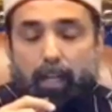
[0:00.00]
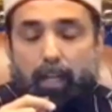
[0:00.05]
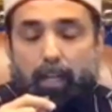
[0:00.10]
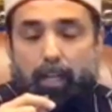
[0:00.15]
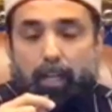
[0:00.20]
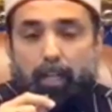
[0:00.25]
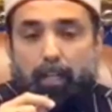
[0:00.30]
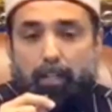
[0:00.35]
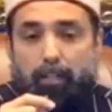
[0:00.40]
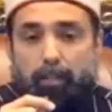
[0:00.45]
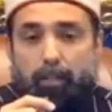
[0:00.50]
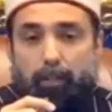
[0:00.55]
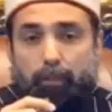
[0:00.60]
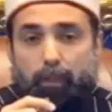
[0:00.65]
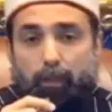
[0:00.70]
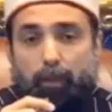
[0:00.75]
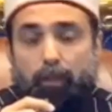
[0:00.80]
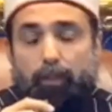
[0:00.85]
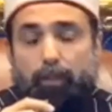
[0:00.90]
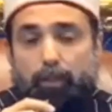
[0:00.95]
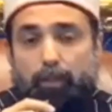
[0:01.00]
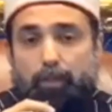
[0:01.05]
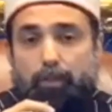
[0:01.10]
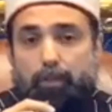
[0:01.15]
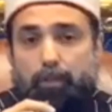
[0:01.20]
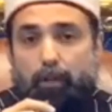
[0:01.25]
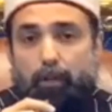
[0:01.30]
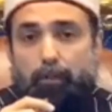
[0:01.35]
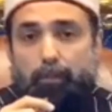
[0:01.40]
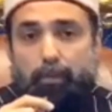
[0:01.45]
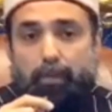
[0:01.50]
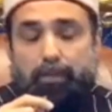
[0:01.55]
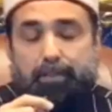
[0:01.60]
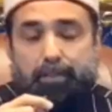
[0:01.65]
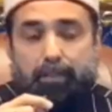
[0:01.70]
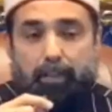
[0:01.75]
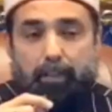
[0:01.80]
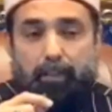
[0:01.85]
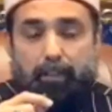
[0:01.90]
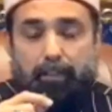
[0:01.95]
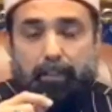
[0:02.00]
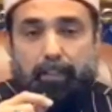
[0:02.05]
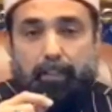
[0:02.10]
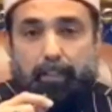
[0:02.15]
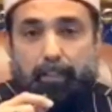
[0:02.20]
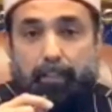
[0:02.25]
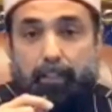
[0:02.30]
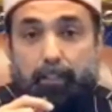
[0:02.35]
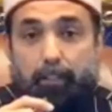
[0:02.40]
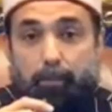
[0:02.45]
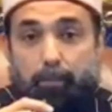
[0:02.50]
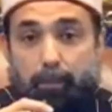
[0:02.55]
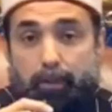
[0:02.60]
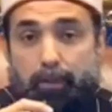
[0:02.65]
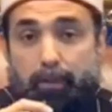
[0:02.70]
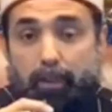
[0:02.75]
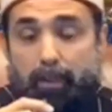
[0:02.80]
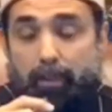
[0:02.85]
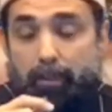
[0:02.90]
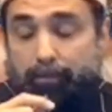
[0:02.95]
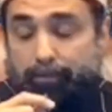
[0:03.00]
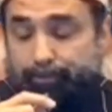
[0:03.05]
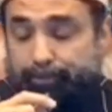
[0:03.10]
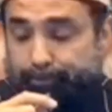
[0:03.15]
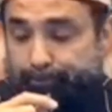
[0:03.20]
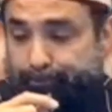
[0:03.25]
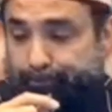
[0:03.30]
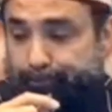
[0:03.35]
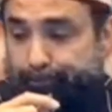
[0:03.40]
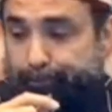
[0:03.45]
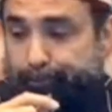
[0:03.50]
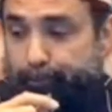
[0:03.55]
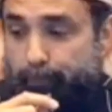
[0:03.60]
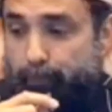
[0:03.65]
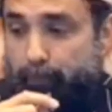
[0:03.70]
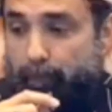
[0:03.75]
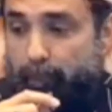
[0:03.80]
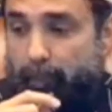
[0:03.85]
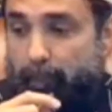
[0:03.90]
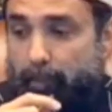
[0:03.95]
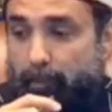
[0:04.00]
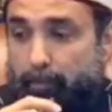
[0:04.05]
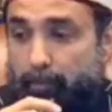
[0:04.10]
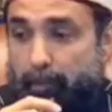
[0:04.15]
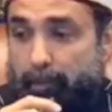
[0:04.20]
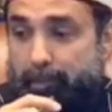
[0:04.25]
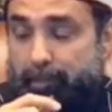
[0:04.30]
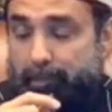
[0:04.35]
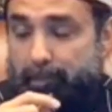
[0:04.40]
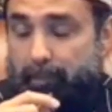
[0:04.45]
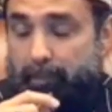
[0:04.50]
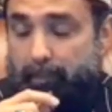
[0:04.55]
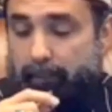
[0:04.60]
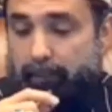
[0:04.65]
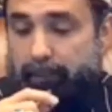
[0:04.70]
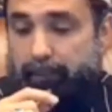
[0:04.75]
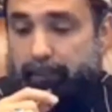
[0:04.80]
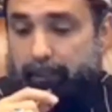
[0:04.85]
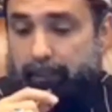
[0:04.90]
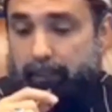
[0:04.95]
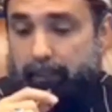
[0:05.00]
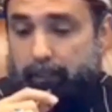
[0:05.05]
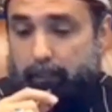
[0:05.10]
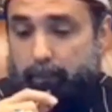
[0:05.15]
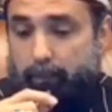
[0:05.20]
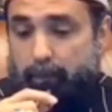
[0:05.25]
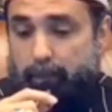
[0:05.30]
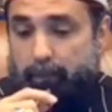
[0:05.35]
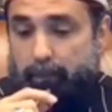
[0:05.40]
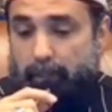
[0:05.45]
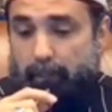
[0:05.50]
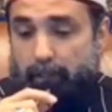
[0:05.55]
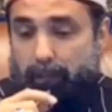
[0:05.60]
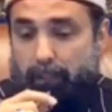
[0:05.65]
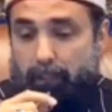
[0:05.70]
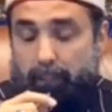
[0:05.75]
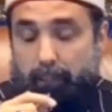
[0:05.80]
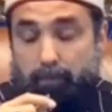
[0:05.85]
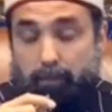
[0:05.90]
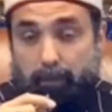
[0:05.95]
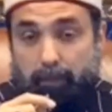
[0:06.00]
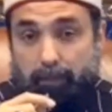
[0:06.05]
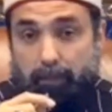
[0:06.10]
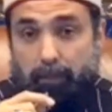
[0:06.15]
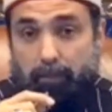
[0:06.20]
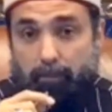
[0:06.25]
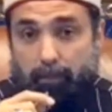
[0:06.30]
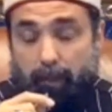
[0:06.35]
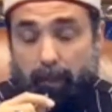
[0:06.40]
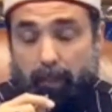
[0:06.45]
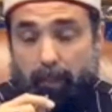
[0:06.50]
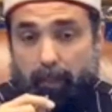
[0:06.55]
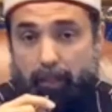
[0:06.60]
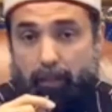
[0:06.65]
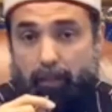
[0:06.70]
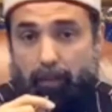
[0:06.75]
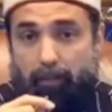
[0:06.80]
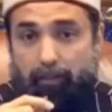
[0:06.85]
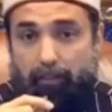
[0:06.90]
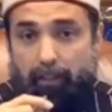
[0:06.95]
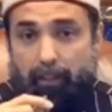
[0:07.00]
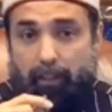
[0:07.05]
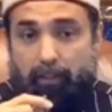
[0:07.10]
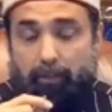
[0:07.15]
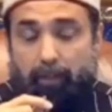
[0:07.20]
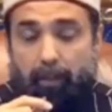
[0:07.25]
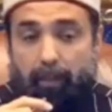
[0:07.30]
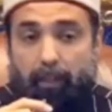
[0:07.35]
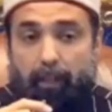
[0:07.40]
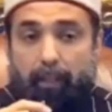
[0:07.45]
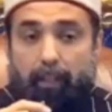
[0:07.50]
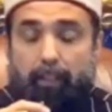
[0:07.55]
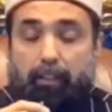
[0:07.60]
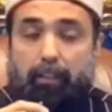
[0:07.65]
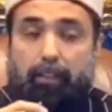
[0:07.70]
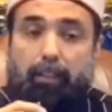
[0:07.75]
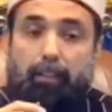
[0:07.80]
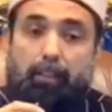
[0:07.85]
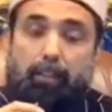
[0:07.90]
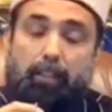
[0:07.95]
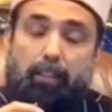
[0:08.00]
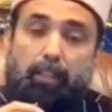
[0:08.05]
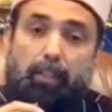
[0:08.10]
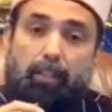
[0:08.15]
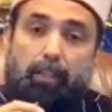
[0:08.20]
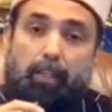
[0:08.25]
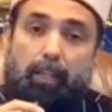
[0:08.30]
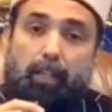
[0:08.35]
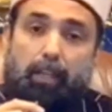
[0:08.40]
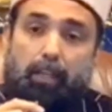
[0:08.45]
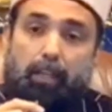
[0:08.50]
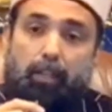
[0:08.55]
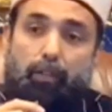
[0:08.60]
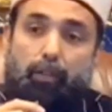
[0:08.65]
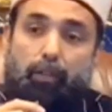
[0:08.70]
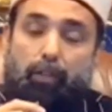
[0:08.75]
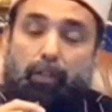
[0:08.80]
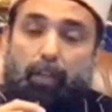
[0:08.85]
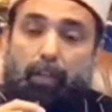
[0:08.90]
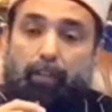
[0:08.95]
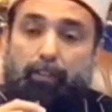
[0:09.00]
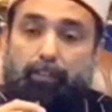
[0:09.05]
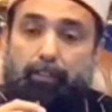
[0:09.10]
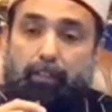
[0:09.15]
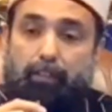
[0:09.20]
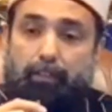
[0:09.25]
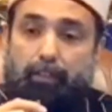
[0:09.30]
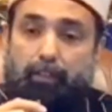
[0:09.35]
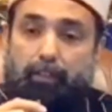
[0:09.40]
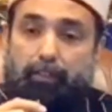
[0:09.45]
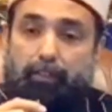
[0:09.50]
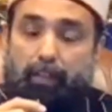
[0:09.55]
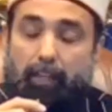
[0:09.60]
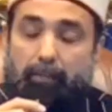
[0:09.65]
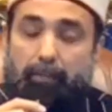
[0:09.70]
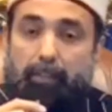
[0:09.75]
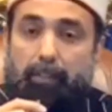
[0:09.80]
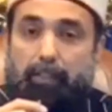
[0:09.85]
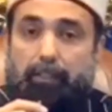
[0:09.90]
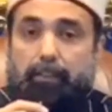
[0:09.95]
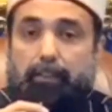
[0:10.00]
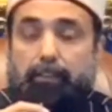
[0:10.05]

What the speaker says: So don't lose your personality, special personality, special in the special month of the Ramadan. Look after your family